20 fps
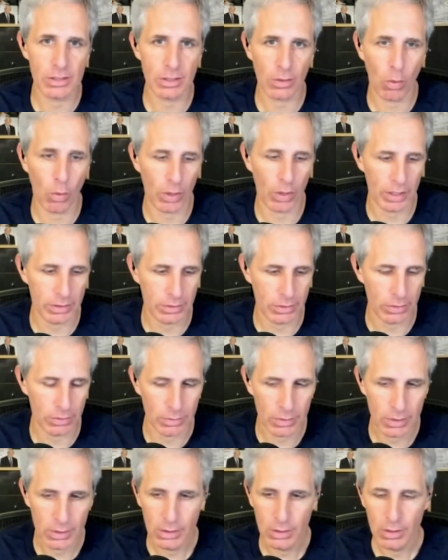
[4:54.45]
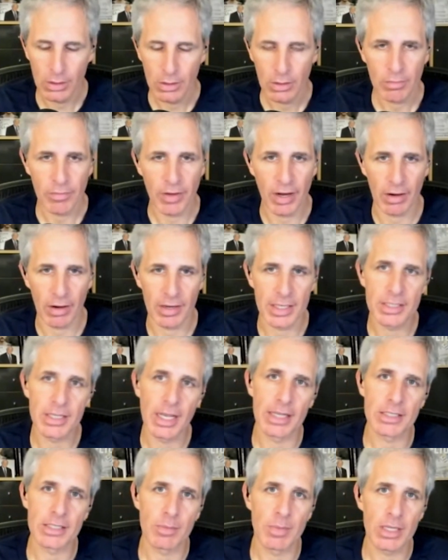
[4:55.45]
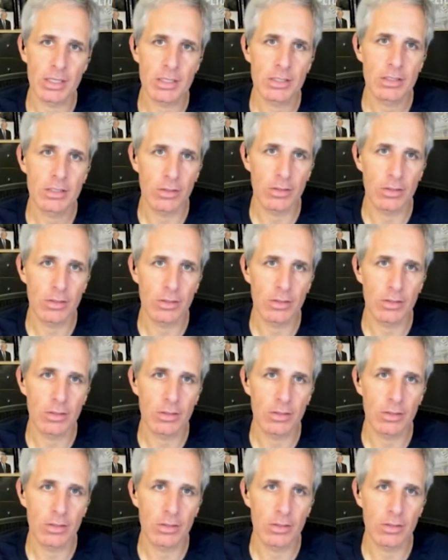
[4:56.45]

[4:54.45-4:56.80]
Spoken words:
according to various estimates.